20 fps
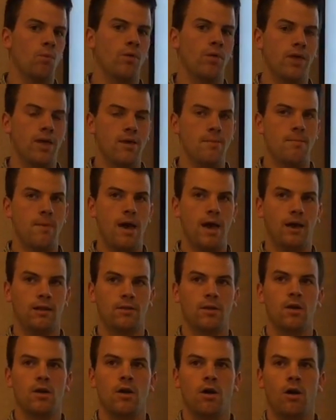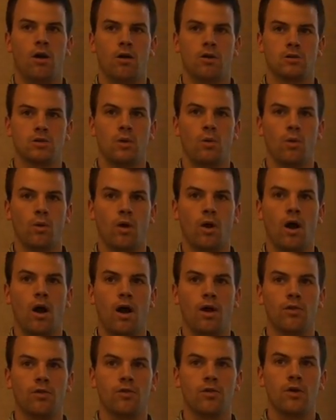really impact our total
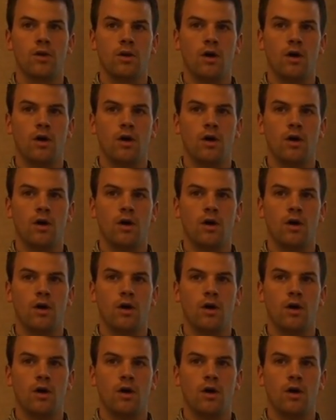cost.